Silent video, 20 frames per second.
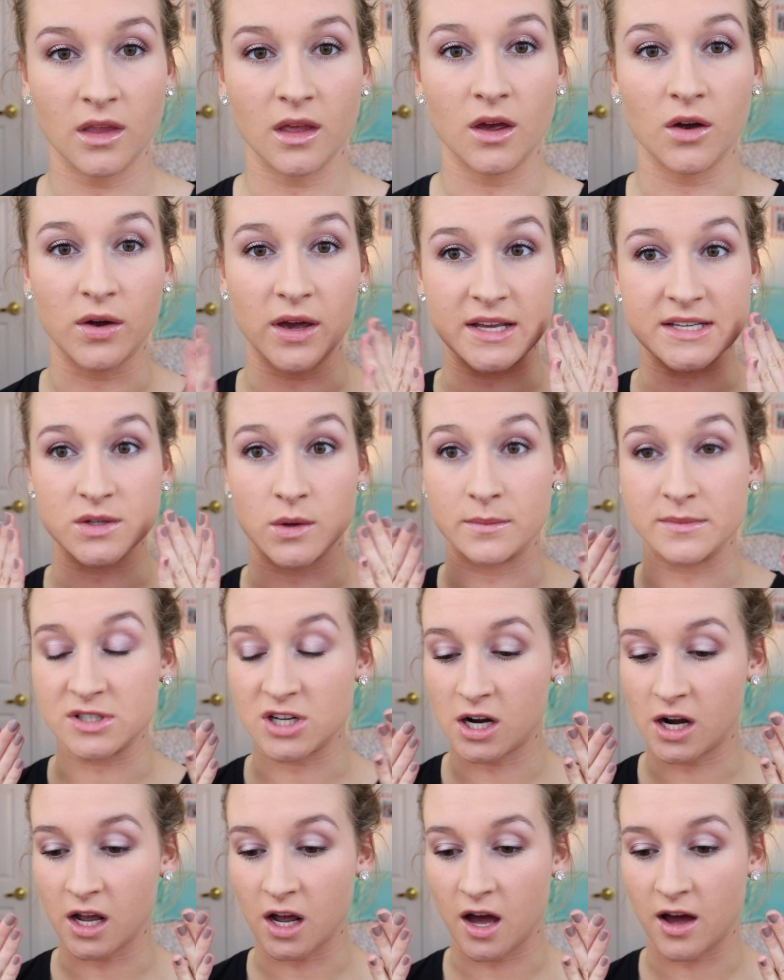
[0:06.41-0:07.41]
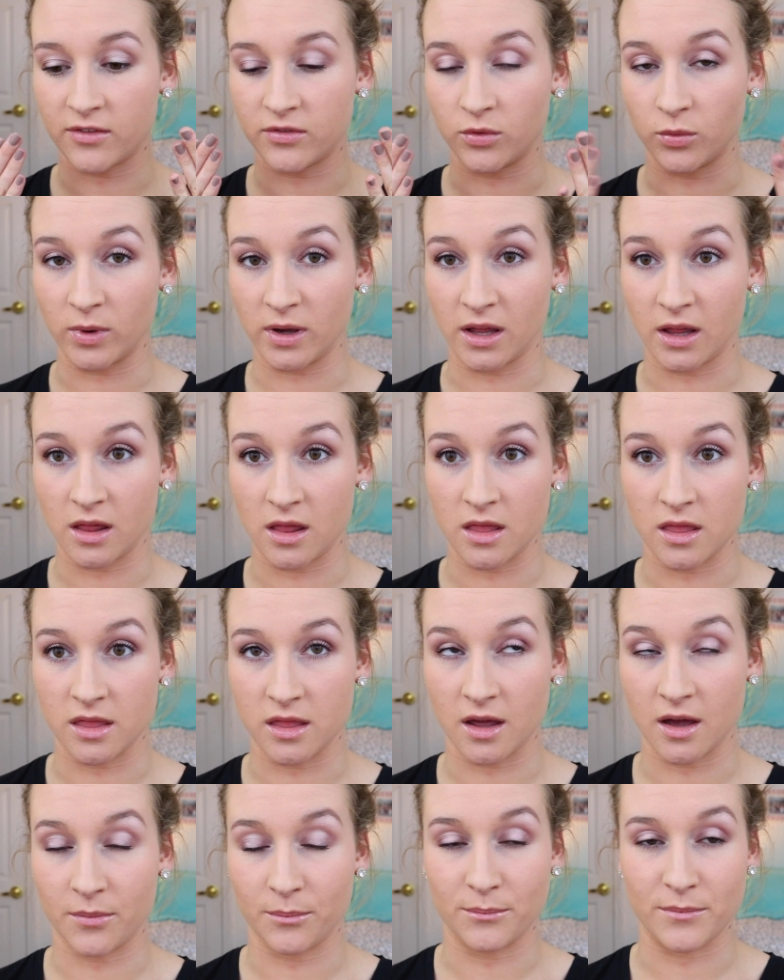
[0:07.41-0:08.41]
Okay, so I'm starting off
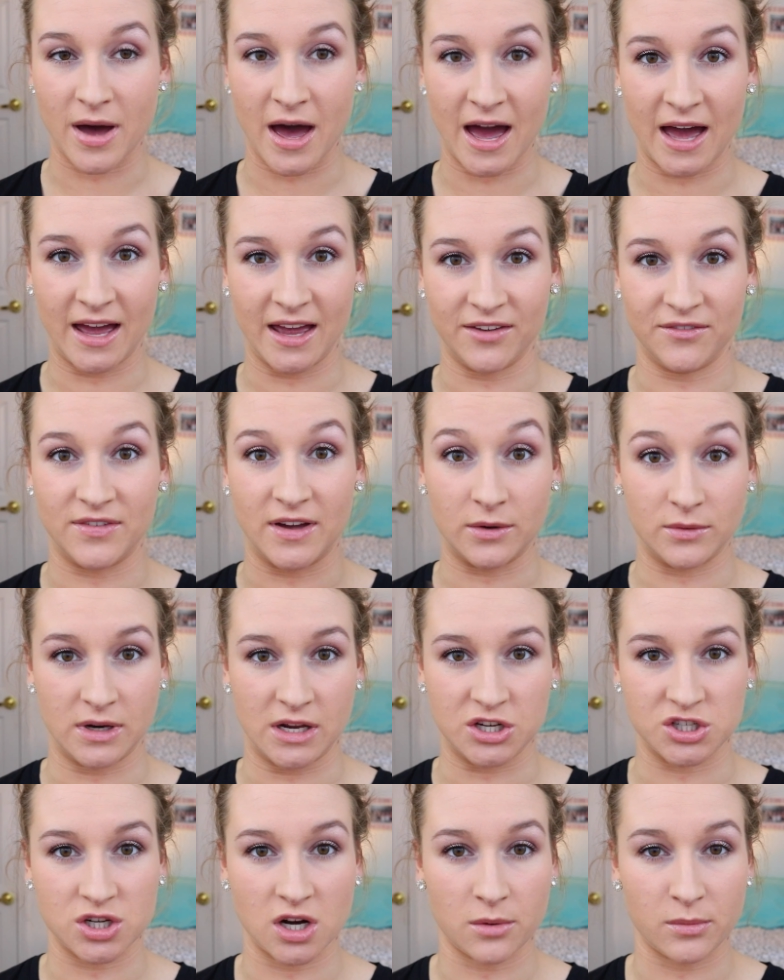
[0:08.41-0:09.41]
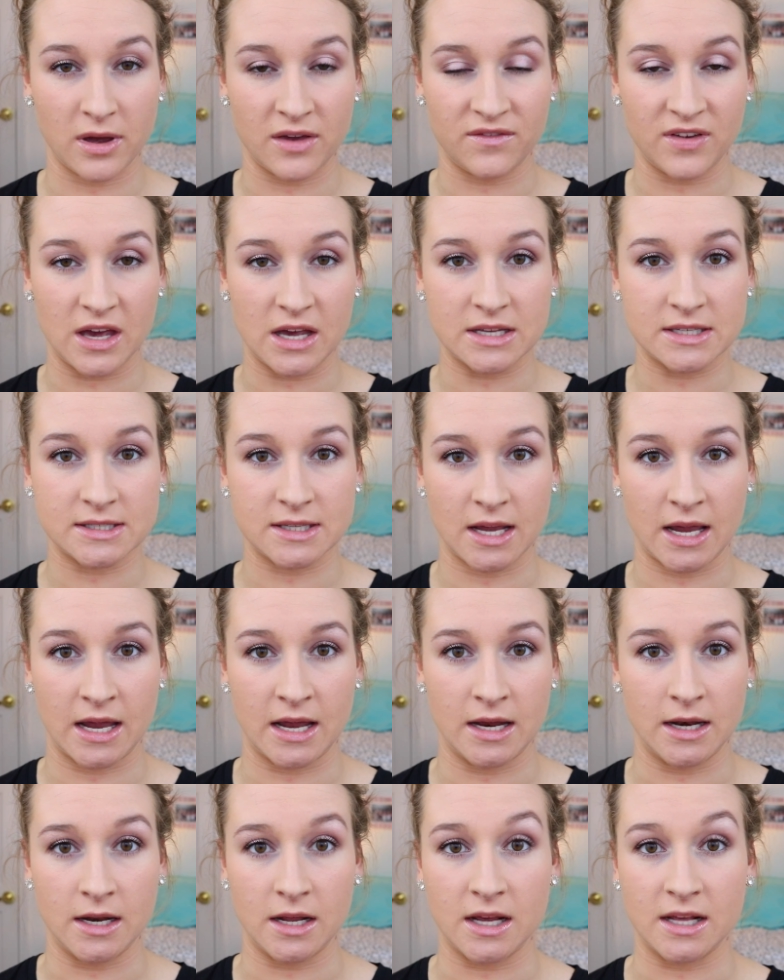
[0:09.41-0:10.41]
with my foundation on my face,
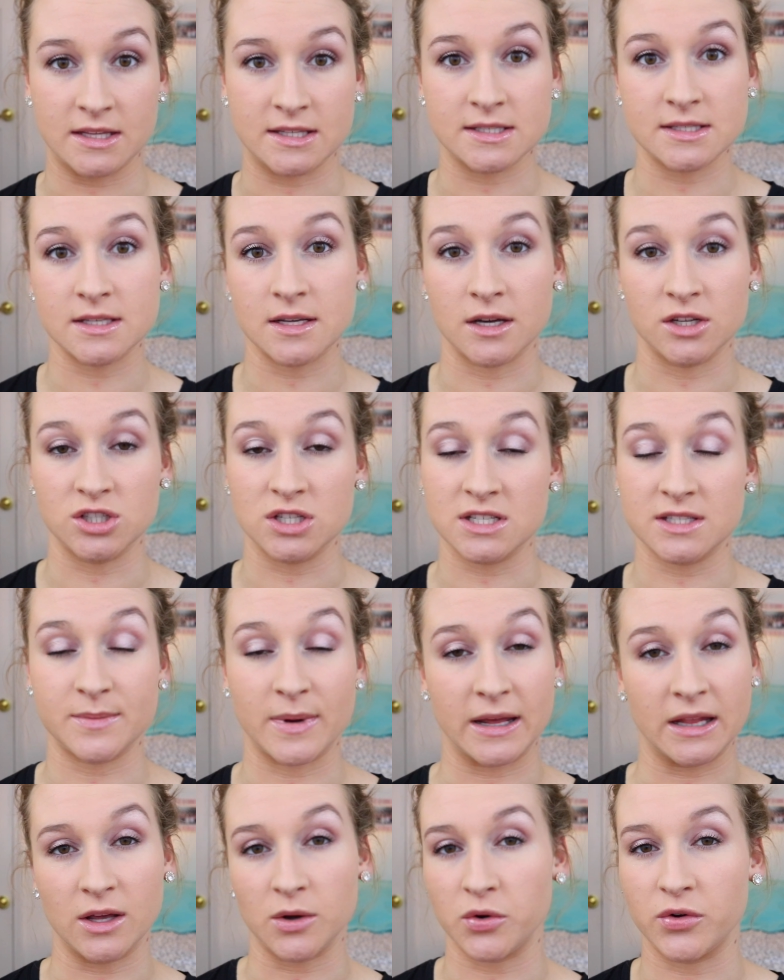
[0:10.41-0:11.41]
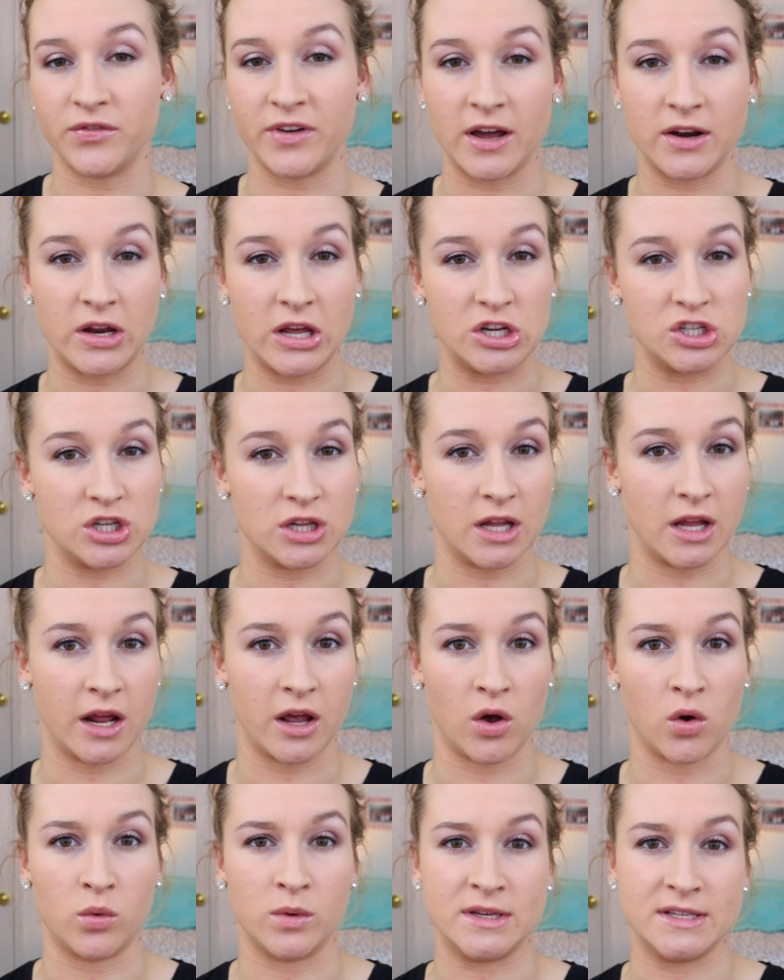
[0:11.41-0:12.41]
and it's just my liquid foundation that I
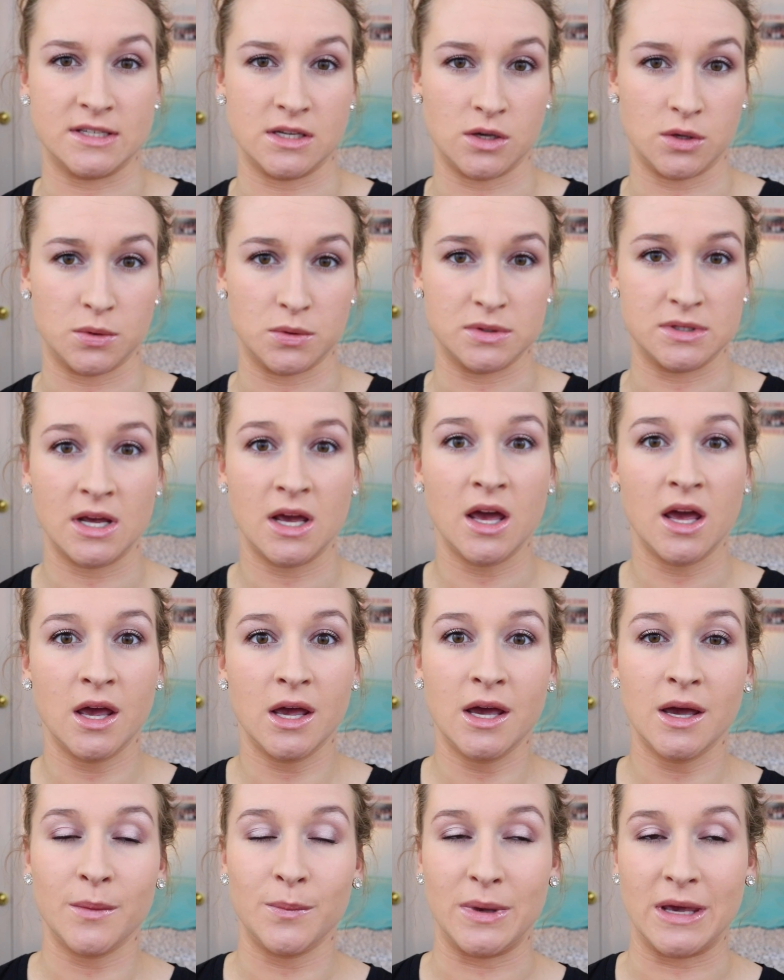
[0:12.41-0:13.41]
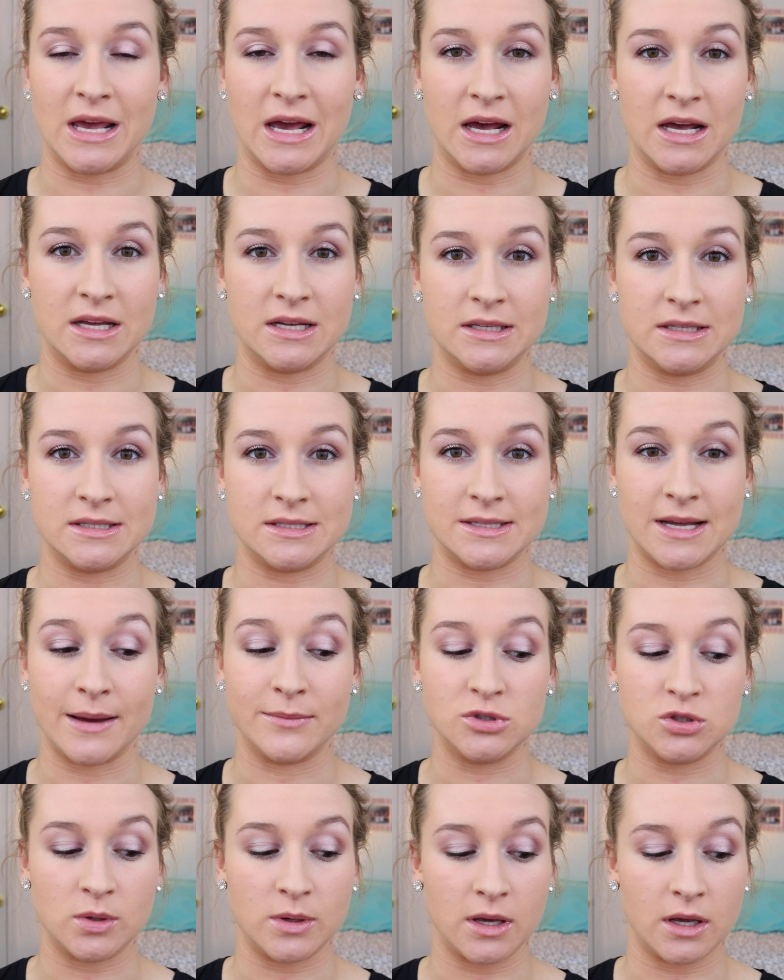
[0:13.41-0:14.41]
always use because I'm
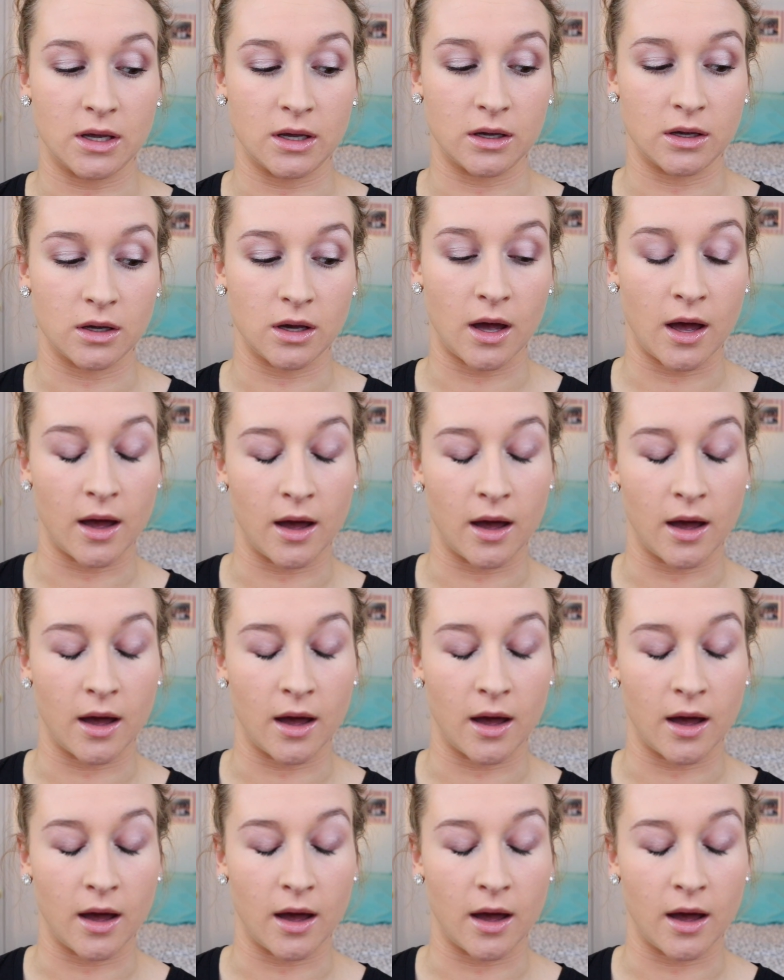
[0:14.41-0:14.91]
doing